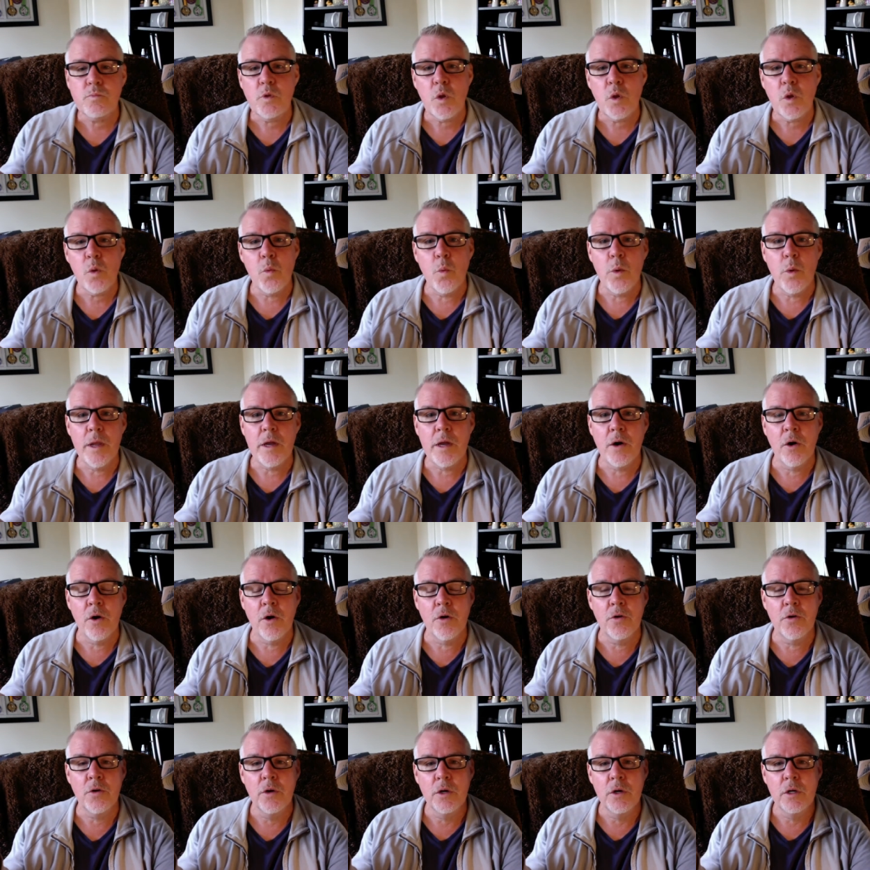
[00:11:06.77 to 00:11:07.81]
we
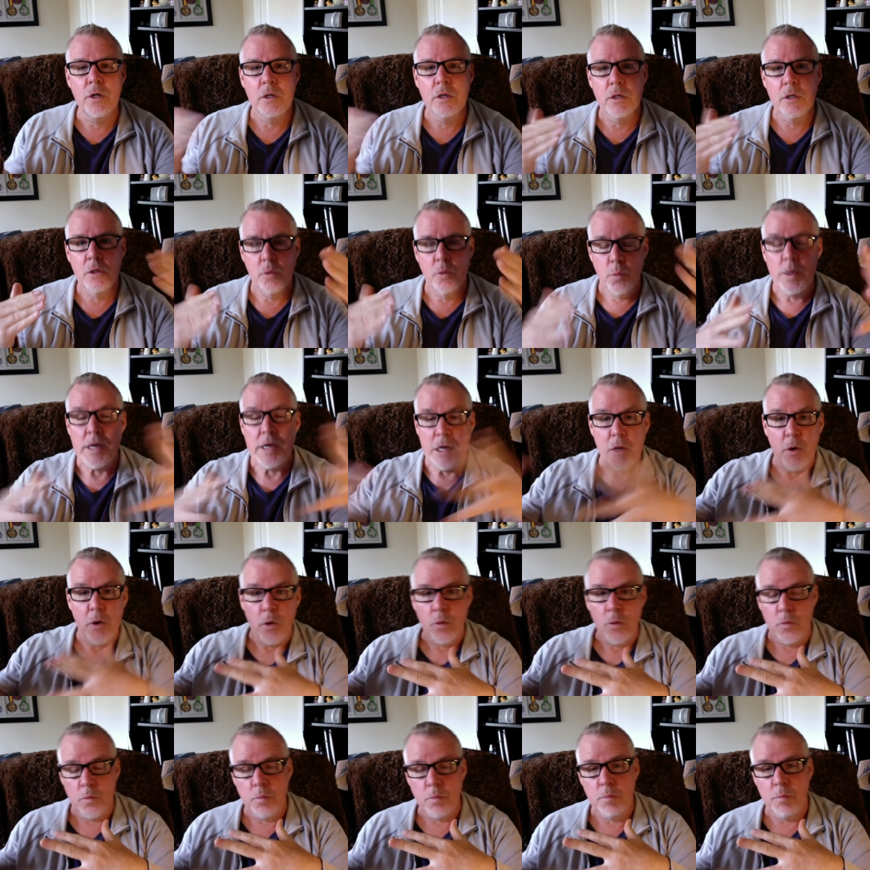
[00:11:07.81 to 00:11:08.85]
are we
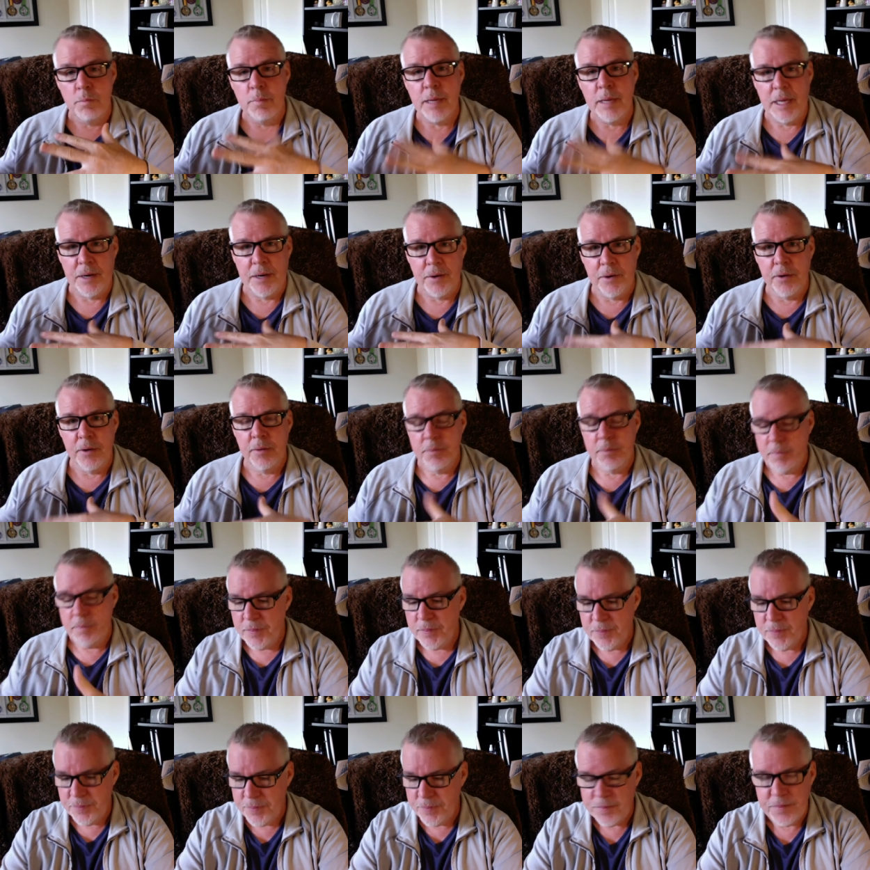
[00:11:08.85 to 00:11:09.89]
know better, but
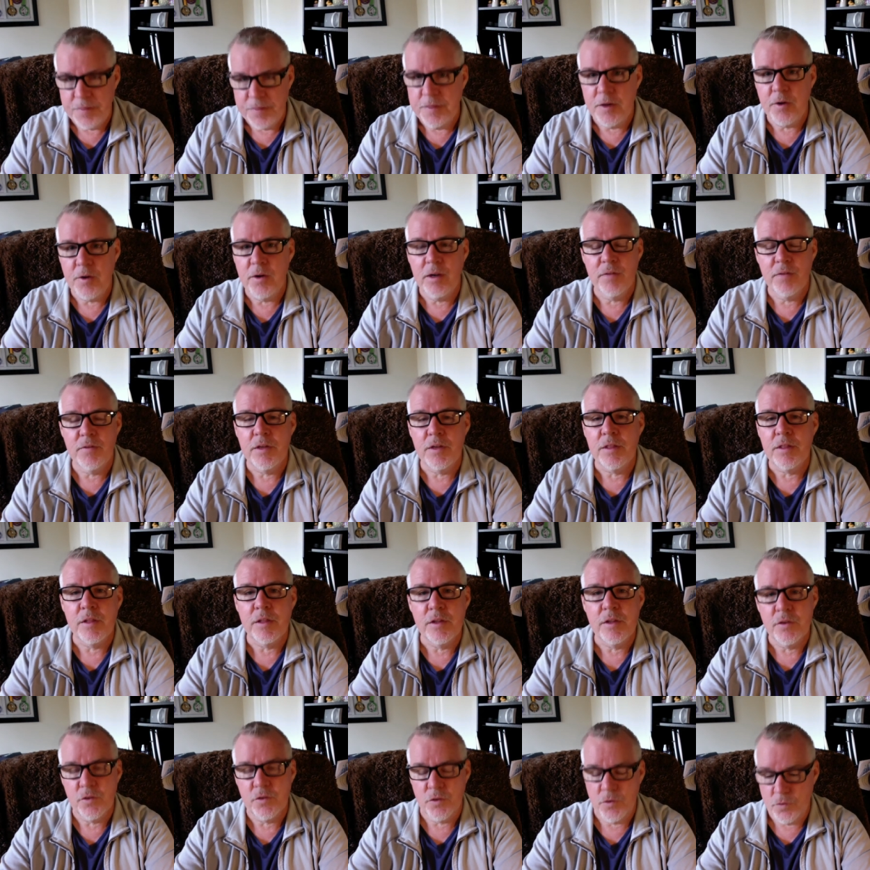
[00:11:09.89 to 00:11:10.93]
they're living
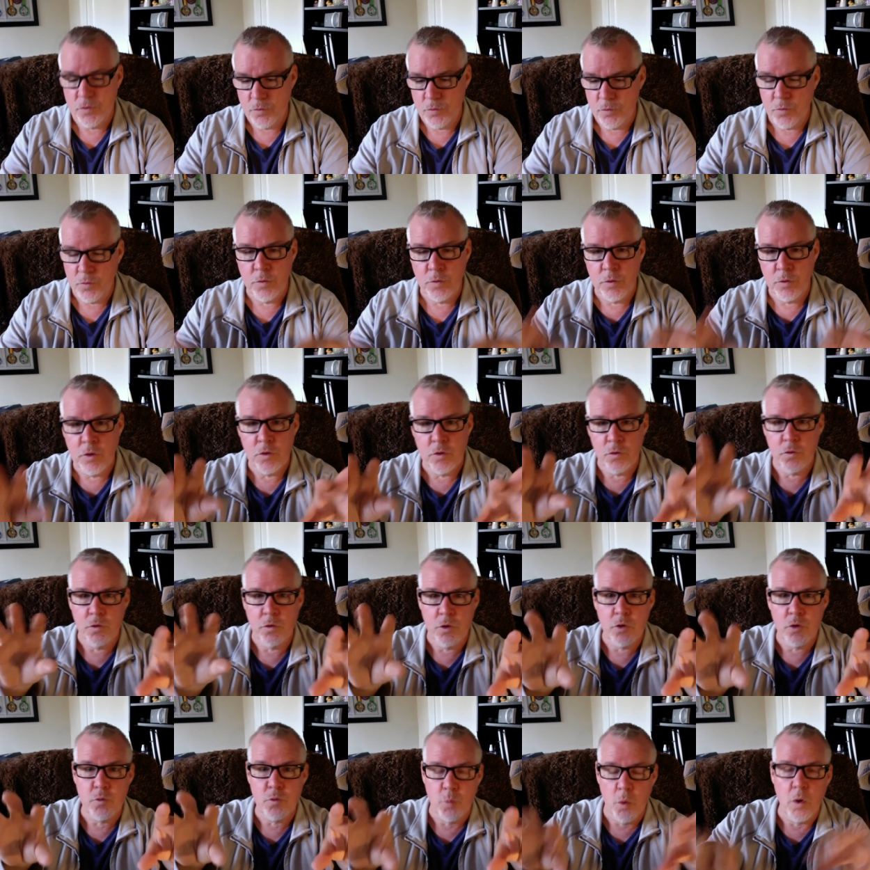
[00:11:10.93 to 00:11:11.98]
this this
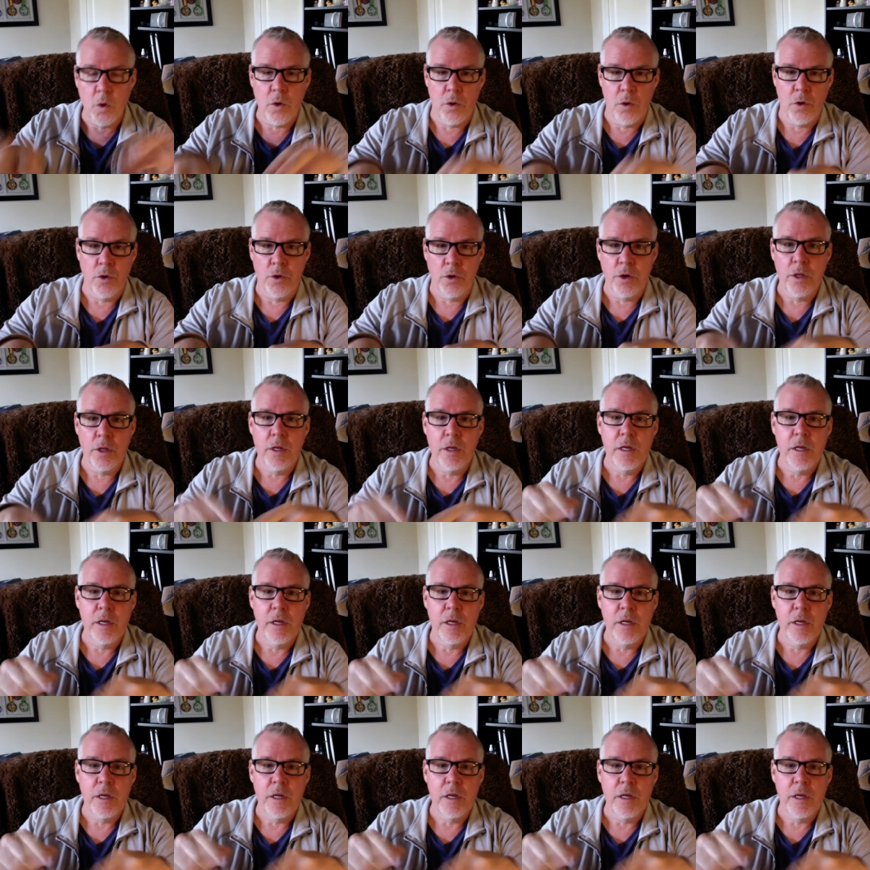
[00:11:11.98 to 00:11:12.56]
this word